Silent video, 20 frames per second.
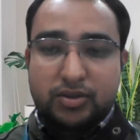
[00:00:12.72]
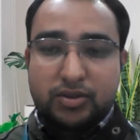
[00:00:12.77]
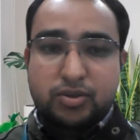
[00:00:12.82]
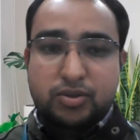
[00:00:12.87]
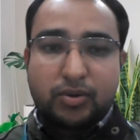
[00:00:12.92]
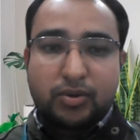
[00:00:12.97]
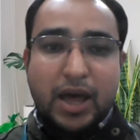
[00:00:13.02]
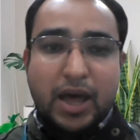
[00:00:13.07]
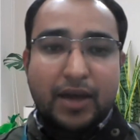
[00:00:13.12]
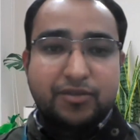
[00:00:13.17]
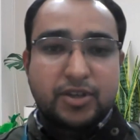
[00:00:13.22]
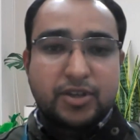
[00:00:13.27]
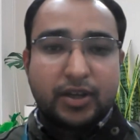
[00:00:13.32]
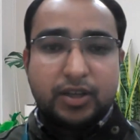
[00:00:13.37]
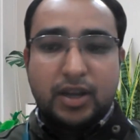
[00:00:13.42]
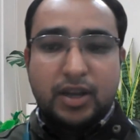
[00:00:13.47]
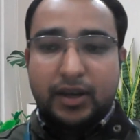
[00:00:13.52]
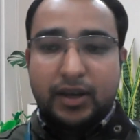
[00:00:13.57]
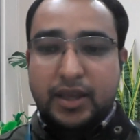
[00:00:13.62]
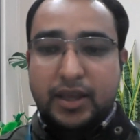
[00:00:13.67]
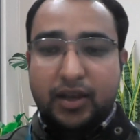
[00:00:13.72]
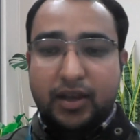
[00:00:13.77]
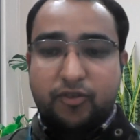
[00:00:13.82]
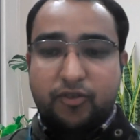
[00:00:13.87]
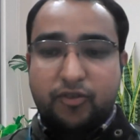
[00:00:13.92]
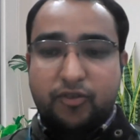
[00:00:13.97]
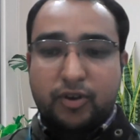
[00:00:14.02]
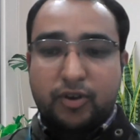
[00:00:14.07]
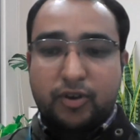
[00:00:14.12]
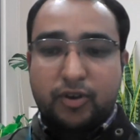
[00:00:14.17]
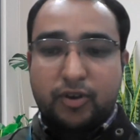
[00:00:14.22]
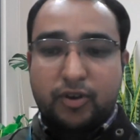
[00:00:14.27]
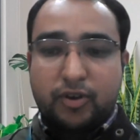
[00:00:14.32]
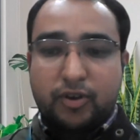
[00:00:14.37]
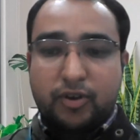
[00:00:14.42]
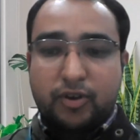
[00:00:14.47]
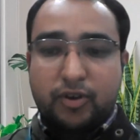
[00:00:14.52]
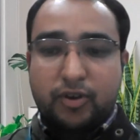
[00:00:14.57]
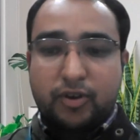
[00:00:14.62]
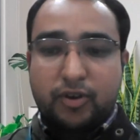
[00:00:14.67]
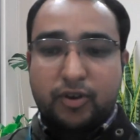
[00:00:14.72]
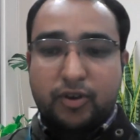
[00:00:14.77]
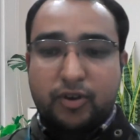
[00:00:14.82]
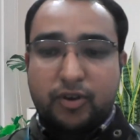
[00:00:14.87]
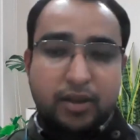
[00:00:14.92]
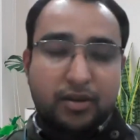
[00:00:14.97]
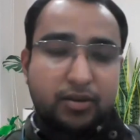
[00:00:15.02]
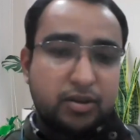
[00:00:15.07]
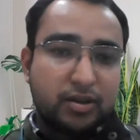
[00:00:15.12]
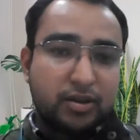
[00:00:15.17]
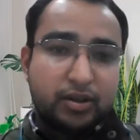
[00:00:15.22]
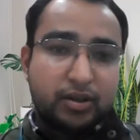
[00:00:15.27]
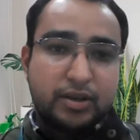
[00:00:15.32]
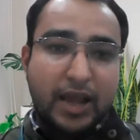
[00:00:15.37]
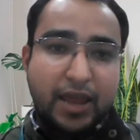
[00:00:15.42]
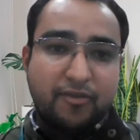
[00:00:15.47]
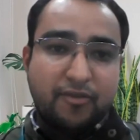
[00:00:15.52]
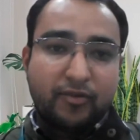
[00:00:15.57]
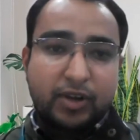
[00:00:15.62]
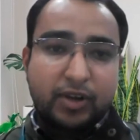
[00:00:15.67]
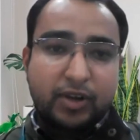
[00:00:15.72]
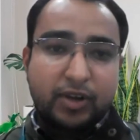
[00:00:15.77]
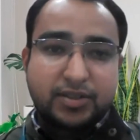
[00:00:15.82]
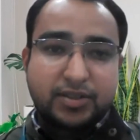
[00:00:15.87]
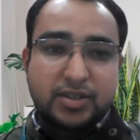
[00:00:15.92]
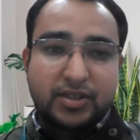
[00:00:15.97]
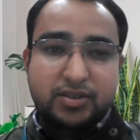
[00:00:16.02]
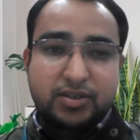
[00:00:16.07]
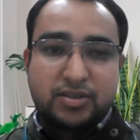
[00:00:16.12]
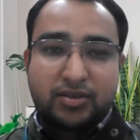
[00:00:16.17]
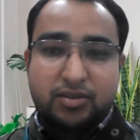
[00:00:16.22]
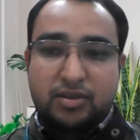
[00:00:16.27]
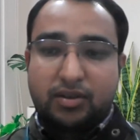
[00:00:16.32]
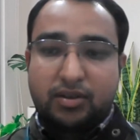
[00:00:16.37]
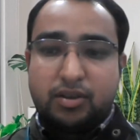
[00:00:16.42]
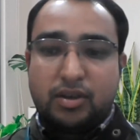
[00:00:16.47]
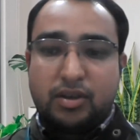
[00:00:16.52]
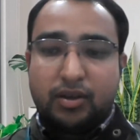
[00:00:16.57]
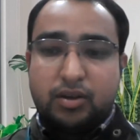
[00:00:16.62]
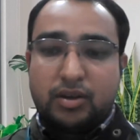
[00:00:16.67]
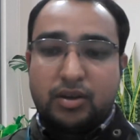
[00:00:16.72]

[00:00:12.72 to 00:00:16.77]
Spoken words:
so I have shared a link for live classes.